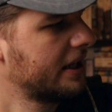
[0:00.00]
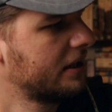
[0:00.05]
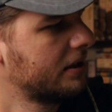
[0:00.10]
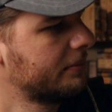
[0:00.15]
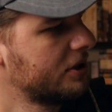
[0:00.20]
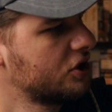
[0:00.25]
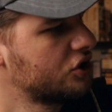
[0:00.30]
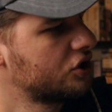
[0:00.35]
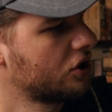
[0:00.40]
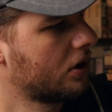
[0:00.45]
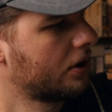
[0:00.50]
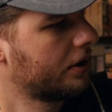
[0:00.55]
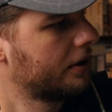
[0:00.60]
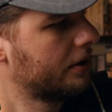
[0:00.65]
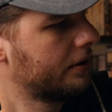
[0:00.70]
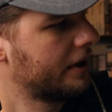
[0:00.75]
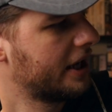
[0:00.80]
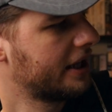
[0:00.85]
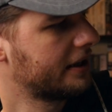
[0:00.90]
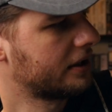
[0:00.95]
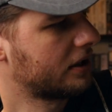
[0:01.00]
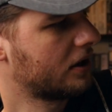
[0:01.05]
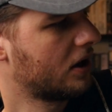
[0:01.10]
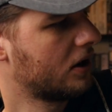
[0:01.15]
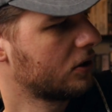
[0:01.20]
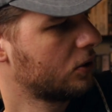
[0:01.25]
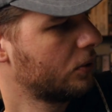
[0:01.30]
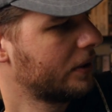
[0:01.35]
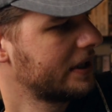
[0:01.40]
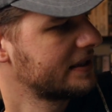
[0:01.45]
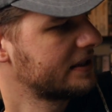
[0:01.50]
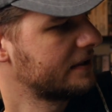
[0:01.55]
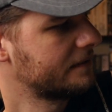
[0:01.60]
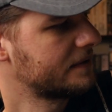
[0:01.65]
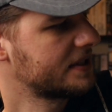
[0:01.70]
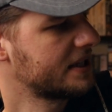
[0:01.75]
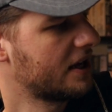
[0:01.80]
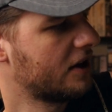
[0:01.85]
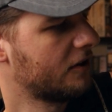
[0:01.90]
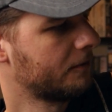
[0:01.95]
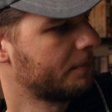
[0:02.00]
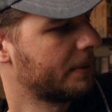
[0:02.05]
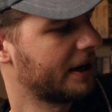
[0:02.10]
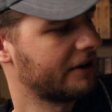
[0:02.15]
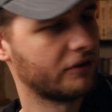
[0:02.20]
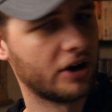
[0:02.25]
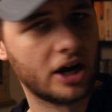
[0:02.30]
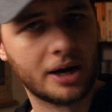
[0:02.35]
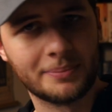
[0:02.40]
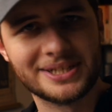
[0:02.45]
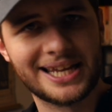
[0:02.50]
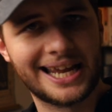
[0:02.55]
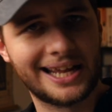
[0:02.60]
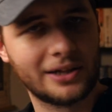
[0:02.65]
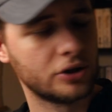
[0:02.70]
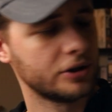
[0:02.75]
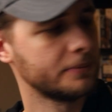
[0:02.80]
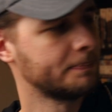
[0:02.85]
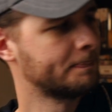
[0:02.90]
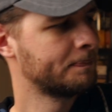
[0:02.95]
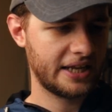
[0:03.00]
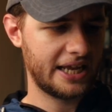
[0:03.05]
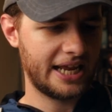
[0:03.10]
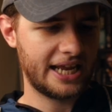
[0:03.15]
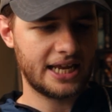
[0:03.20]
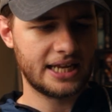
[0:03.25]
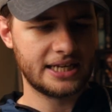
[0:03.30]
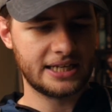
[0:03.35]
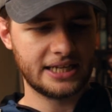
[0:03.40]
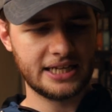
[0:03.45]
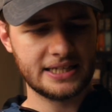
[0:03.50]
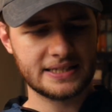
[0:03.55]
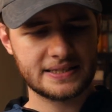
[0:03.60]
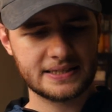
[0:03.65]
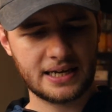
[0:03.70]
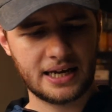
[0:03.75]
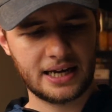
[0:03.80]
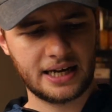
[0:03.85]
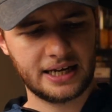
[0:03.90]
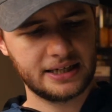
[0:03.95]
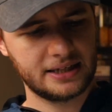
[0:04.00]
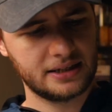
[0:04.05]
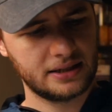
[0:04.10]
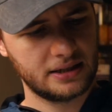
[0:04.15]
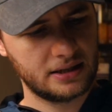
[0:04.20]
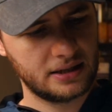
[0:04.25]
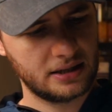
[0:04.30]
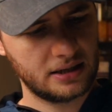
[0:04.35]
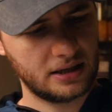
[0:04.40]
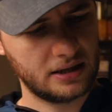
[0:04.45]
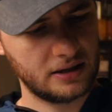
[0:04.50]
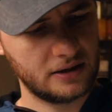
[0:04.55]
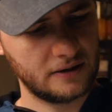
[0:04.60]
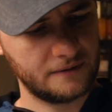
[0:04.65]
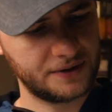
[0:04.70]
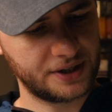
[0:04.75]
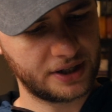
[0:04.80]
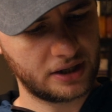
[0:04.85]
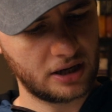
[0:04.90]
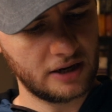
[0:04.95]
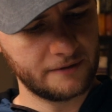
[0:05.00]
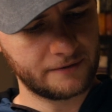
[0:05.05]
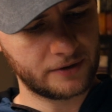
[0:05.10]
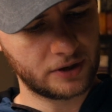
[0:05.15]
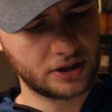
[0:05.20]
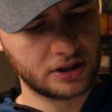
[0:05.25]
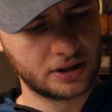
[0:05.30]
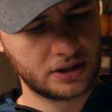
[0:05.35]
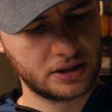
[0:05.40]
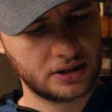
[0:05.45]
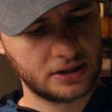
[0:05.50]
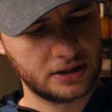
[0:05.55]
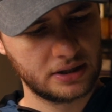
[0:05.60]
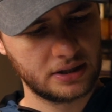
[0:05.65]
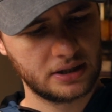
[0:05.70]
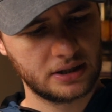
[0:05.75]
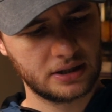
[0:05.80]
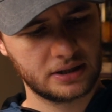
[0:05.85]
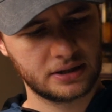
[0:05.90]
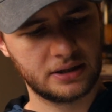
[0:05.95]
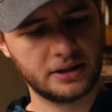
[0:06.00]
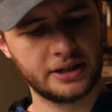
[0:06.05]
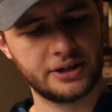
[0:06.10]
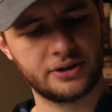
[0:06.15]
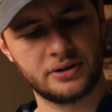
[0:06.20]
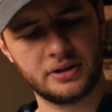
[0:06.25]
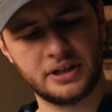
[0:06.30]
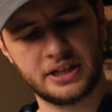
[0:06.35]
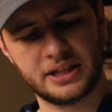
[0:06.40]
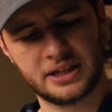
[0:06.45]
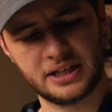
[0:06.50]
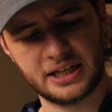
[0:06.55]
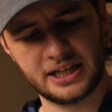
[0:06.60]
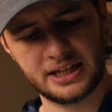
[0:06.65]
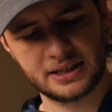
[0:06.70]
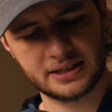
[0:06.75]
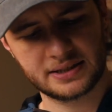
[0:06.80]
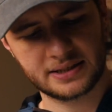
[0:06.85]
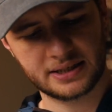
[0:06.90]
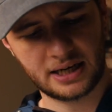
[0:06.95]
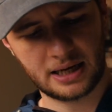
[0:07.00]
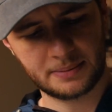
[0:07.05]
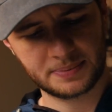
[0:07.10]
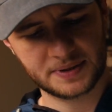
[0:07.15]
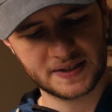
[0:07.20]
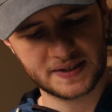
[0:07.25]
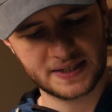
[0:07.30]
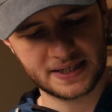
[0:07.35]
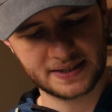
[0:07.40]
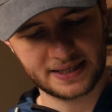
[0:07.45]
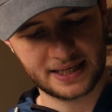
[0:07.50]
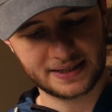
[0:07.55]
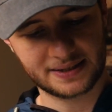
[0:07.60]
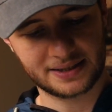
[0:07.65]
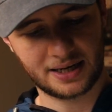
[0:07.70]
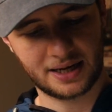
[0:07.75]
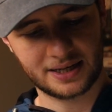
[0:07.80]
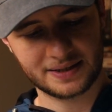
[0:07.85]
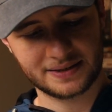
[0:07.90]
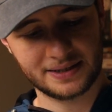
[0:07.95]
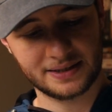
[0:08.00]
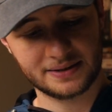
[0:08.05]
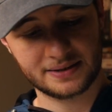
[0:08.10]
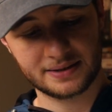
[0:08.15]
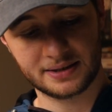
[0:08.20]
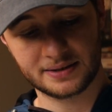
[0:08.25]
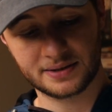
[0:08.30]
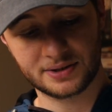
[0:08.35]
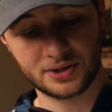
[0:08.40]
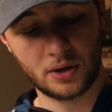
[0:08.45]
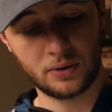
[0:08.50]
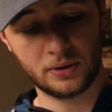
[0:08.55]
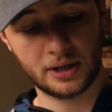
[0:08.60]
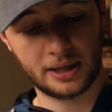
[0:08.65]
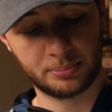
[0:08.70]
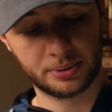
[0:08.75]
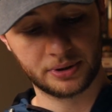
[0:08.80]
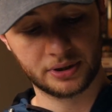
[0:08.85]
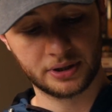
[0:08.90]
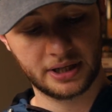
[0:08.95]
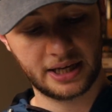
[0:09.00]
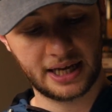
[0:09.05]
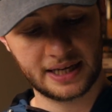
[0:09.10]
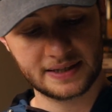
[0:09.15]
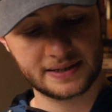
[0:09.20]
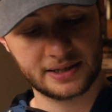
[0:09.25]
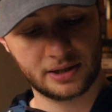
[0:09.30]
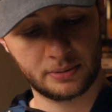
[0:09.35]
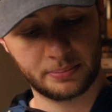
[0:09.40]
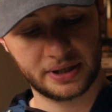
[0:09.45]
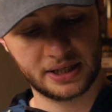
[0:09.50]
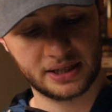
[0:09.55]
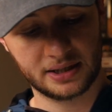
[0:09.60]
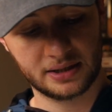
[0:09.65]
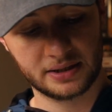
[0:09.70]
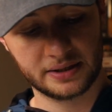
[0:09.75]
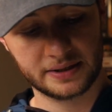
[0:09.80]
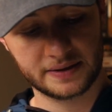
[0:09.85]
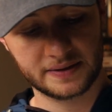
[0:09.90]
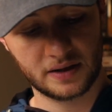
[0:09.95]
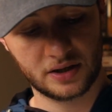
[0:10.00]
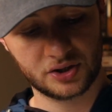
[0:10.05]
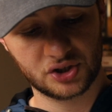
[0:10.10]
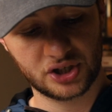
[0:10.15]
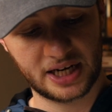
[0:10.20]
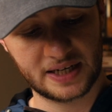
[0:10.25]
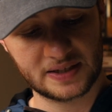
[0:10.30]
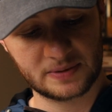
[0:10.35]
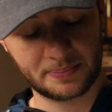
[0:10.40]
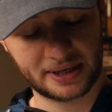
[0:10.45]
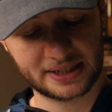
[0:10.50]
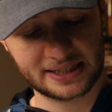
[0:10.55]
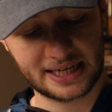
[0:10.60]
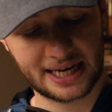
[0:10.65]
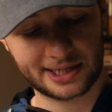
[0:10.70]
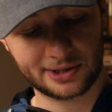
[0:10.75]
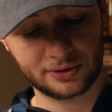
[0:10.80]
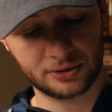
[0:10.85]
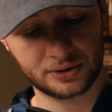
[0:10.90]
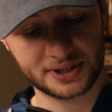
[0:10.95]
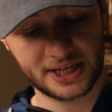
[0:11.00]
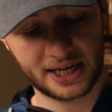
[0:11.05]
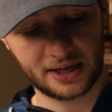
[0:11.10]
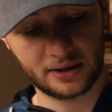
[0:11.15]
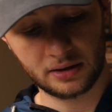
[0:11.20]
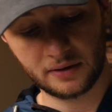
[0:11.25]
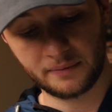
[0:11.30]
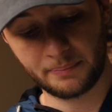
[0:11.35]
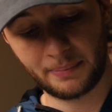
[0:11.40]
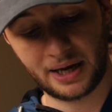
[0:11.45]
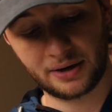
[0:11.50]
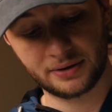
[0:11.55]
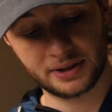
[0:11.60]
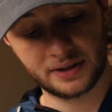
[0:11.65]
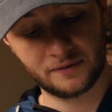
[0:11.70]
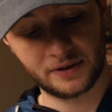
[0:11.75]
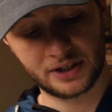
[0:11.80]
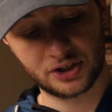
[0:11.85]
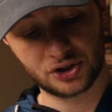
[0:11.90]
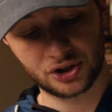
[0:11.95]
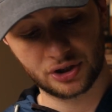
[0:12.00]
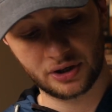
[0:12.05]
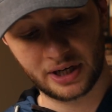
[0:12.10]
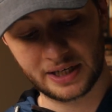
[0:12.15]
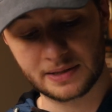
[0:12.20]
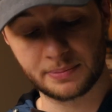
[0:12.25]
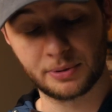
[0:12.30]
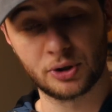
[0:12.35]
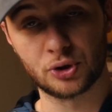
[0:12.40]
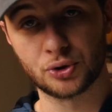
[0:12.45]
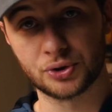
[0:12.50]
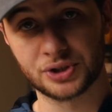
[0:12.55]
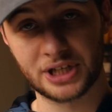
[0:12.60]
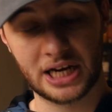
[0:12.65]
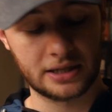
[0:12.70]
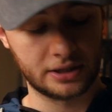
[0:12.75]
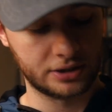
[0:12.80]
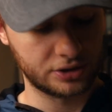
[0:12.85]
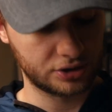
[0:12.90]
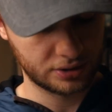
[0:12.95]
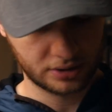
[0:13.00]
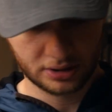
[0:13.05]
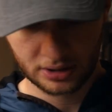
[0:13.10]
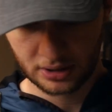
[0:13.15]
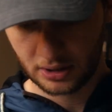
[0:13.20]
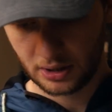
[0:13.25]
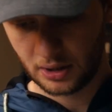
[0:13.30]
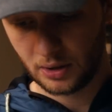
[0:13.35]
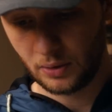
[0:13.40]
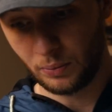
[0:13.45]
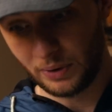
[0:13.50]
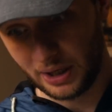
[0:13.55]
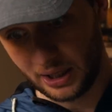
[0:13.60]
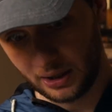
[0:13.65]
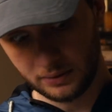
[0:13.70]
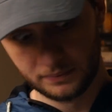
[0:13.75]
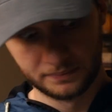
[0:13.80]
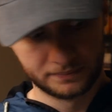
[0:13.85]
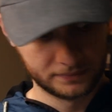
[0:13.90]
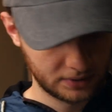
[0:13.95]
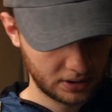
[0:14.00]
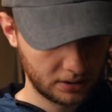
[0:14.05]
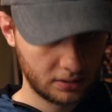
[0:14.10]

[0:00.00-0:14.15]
Kilimanjaro, and the Conquest of Self by Rob Taylor. And inside of the cover, literally in the synopsis, it says, "Not since the snow leopard has there been such a spectacular tale of mountain adventure and spiritual challenge." Well,